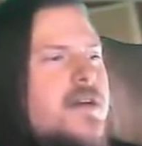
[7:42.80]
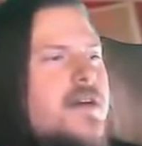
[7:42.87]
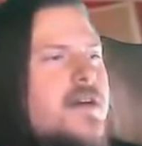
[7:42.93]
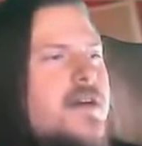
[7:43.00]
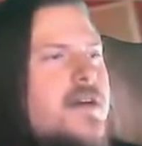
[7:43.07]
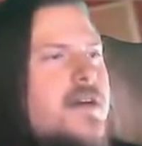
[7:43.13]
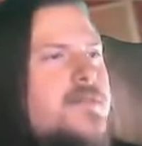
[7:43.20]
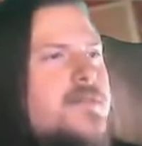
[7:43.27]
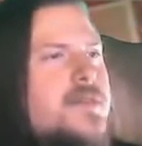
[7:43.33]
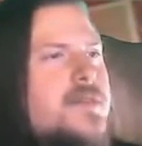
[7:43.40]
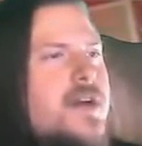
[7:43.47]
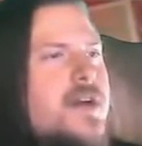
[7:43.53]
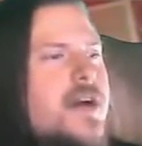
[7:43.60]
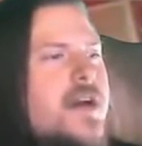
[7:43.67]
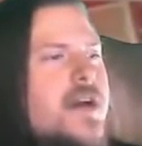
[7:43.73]
Oh,
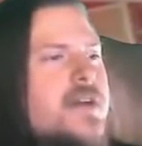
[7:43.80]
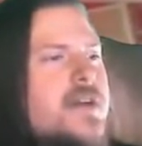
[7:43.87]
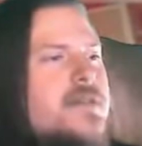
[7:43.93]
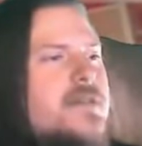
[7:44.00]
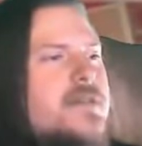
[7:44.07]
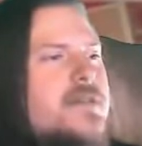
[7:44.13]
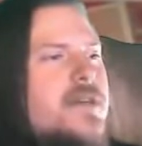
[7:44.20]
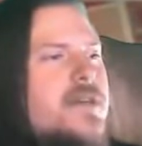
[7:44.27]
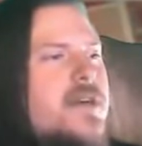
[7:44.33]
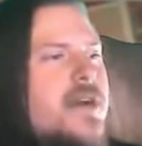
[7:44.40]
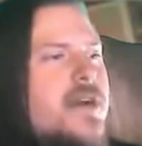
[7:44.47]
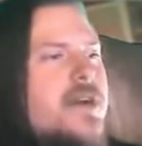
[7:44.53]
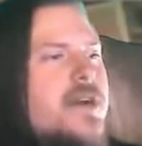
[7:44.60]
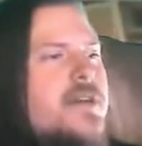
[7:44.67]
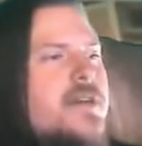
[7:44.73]
sorry,
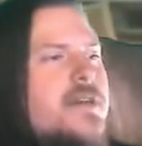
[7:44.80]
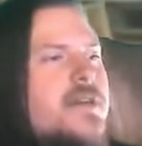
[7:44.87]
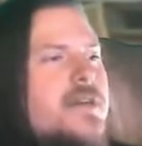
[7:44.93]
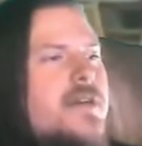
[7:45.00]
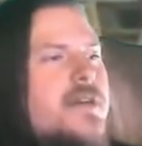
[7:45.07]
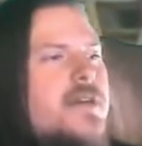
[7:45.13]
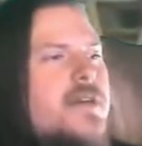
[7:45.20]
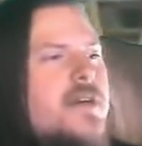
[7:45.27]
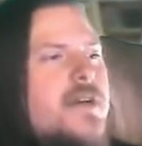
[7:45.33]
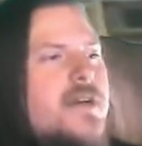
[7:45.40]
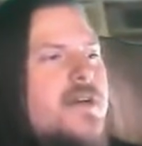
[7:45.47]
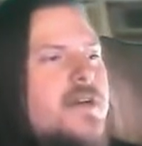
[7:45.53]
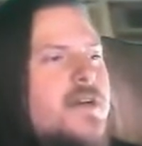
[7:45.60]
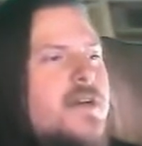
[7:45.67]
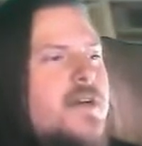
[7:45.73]
sorry.
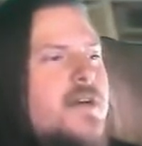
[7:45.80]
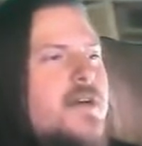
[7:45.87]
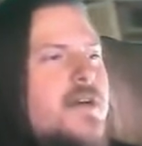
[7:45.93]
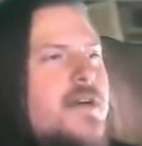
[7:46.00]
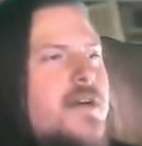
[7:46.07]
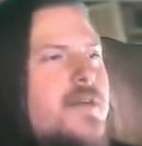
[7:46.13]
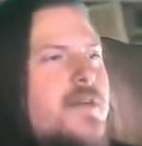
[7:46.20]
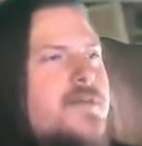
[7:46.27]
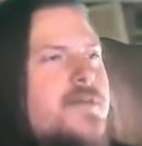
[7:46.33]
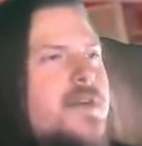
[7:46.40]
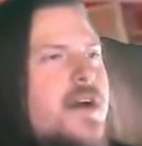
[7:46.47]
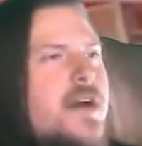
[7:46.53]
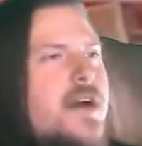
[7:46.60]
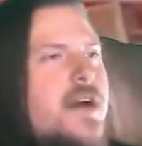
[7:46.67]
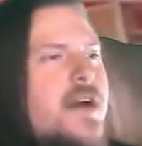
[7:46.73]
Oh,
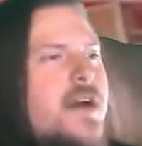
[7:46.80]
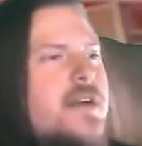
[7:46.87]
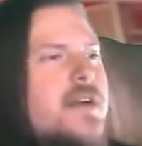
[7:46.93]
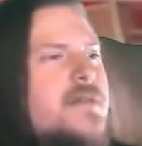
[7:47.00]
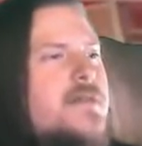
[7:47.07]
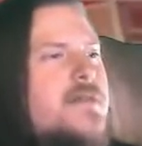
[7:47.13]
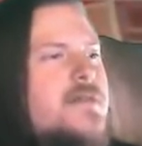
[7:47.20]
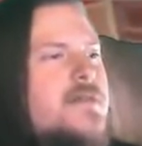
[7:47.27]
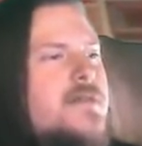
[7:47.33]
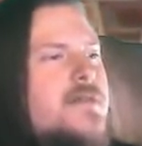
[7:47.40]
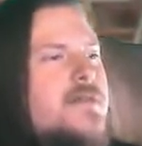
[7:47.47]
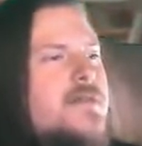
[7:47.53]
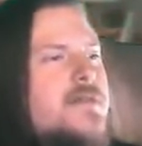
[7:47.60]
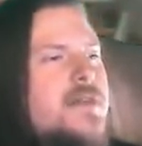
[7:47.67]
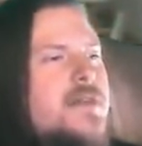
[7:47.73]
sorry.
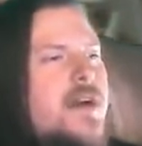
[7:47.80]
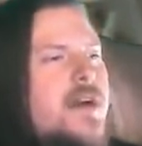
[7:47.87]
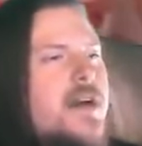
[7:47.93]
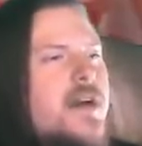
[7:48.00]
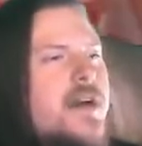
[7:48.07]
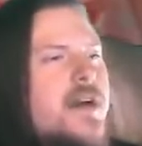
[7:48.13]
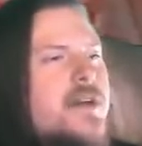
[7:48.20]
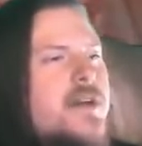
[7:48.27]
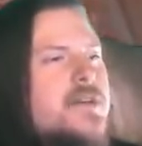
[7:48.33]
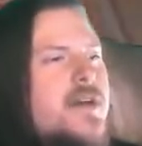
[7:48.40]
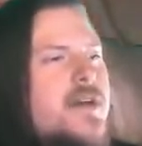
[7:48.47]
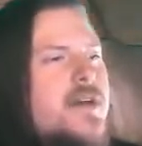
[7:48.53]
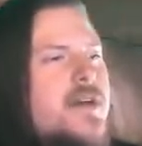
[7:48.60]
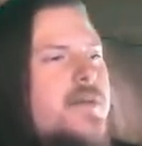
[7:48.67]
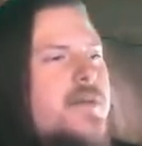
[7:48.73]
Sorry,
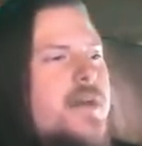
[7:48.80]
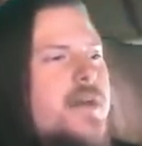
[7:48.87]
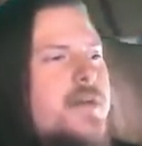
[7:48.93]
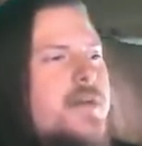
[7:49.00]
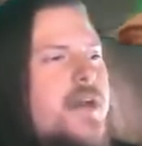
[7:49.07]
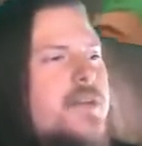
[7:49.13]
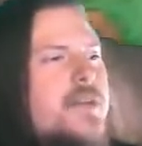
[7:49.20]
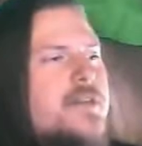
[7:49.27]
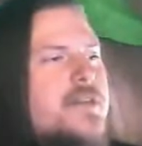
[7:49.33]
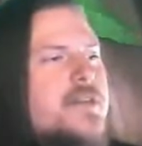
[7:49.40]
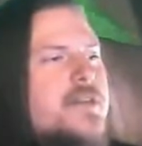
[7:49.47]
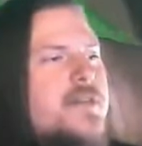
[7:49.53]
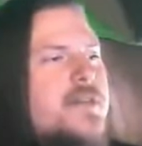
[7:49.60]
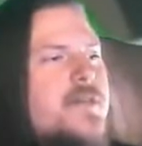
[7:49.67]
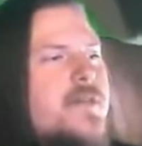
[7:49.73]
sorry, my bad.
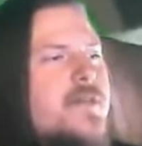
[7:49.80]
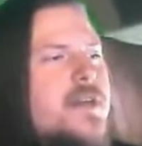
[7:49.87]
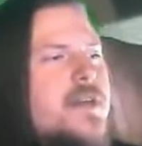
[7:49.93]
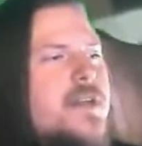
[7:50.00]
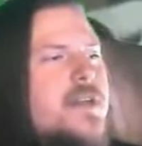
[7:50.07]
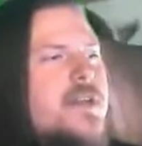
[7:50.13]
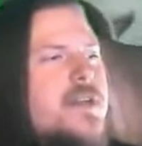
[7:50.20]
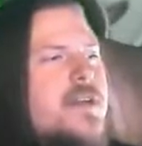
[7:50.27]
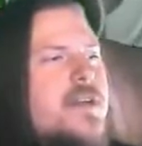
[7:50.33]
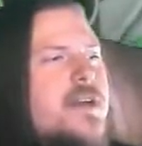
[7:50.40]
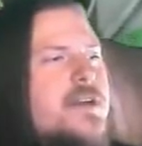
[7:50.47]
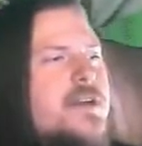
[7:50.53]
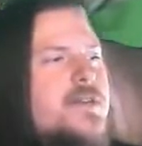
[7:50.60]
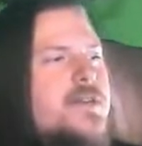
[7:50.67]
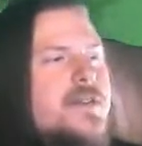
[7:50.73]
Let's, let, we clearly
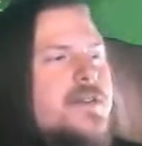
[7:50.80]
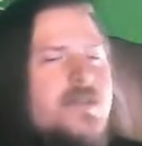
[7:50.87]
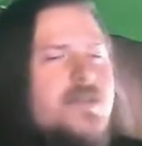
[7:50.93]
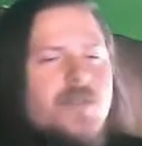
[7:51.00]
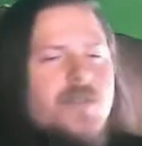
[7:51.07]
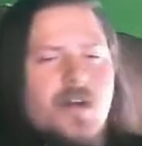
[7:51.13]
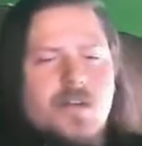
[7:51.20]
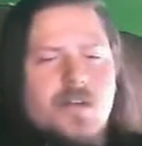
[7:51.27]
are doing this wrong.